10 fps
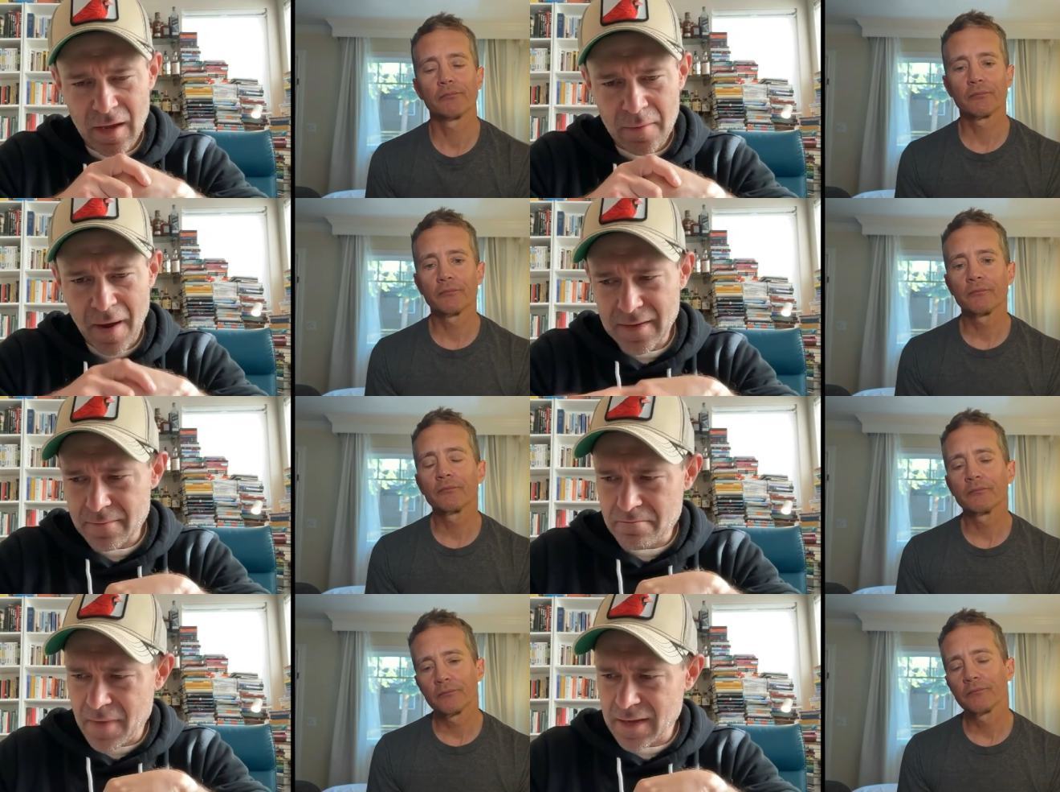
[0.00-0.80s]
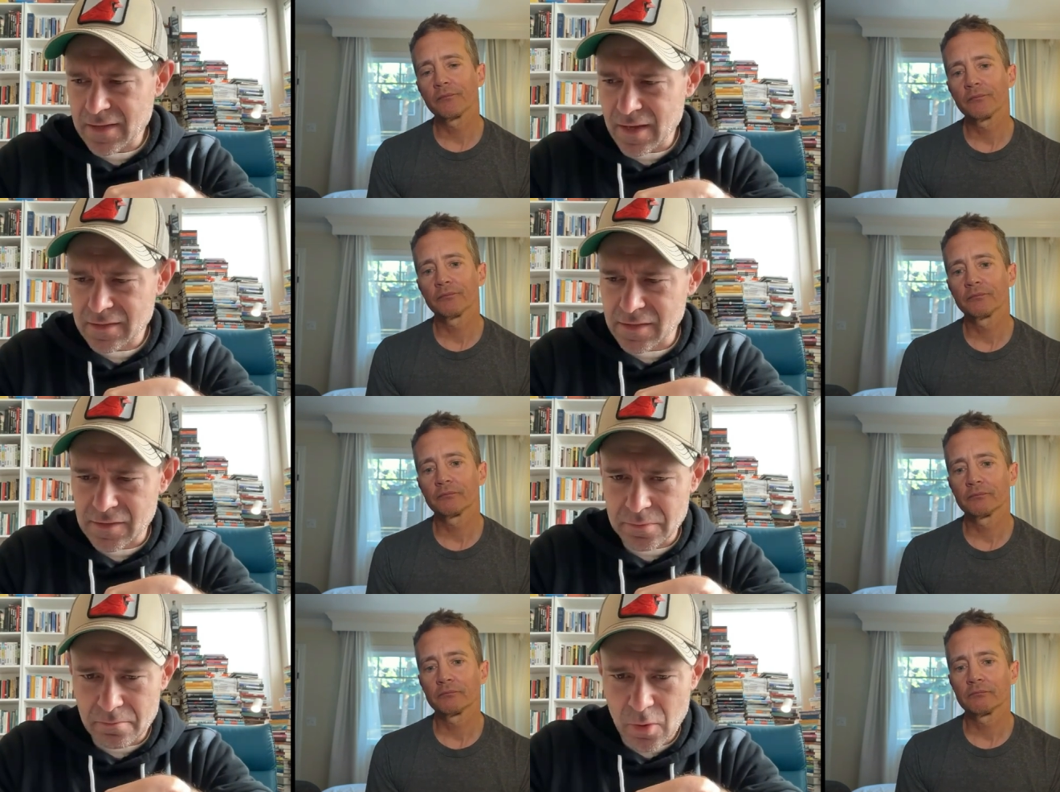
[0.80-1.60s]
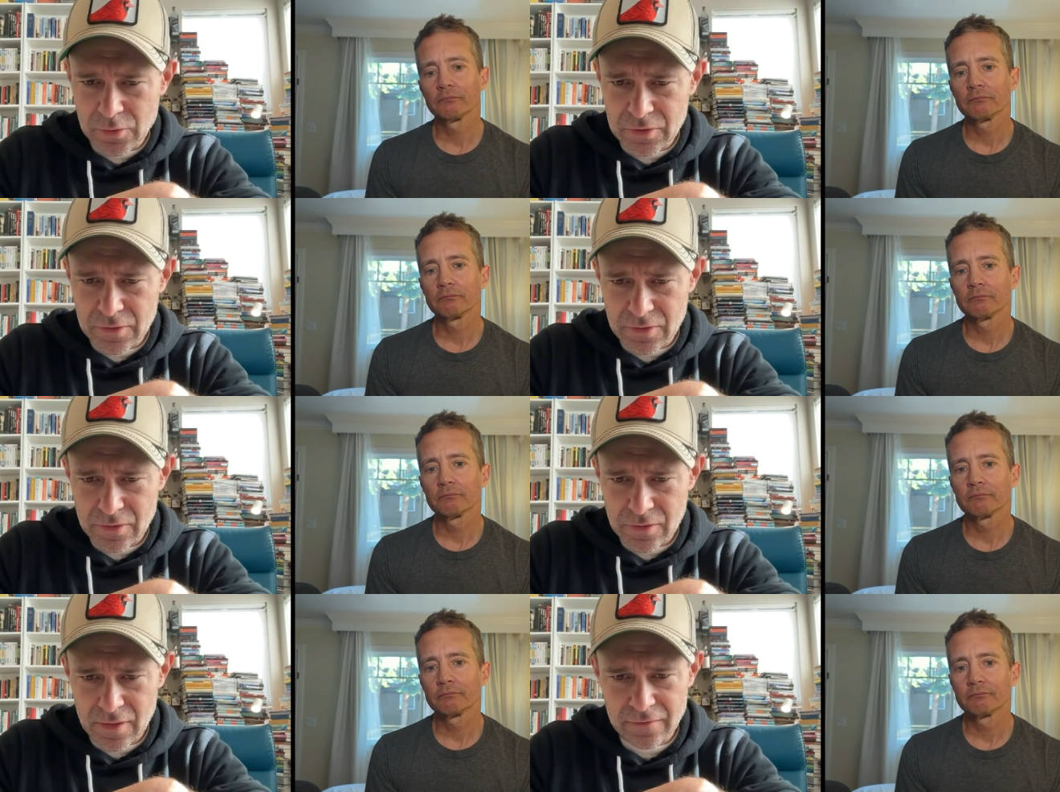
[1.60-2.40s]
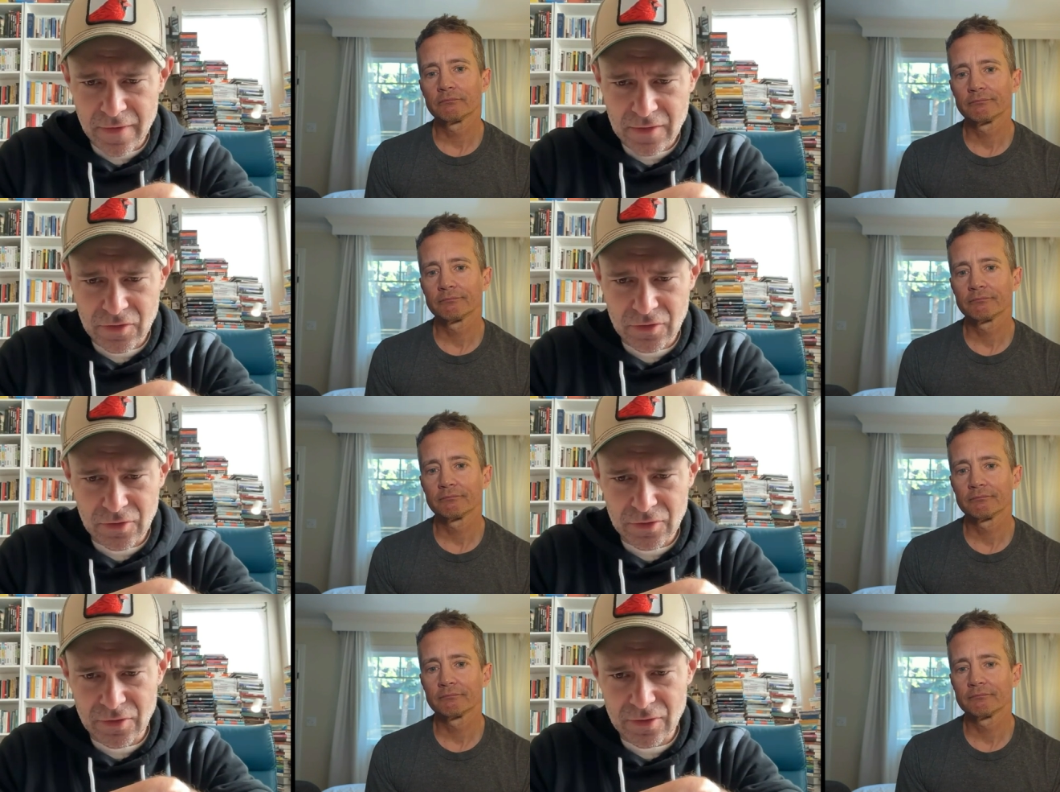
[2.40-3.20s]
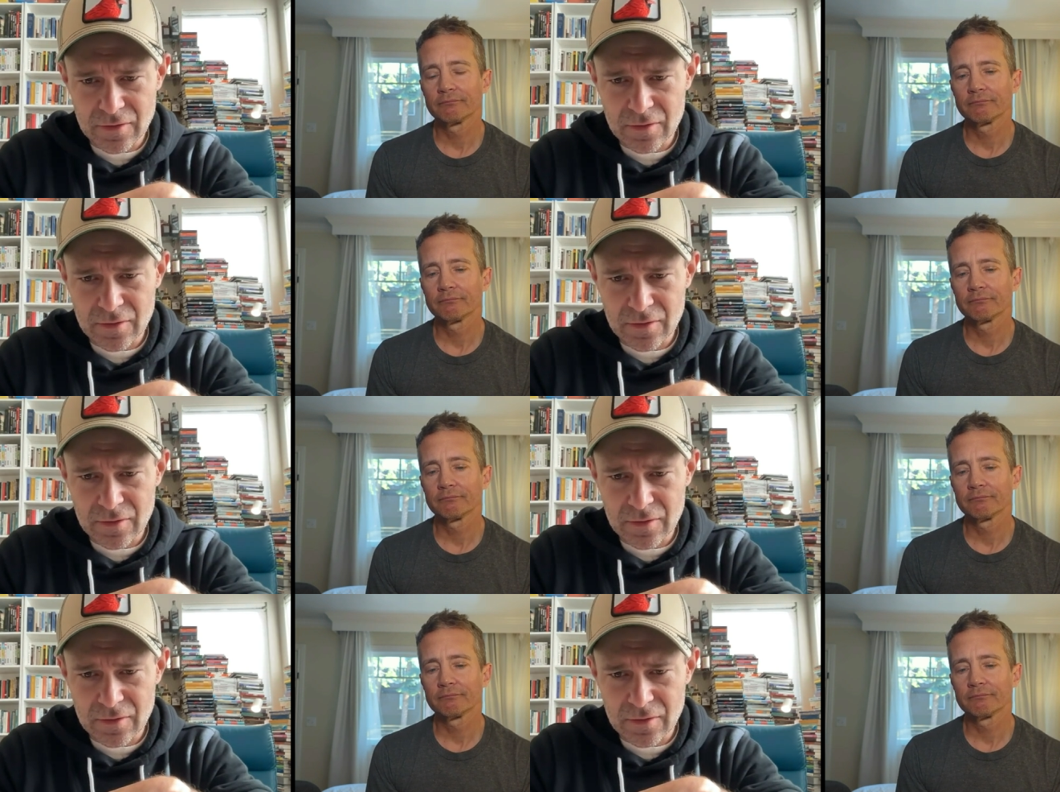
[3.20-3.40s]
Speaker 1: My guess is most investors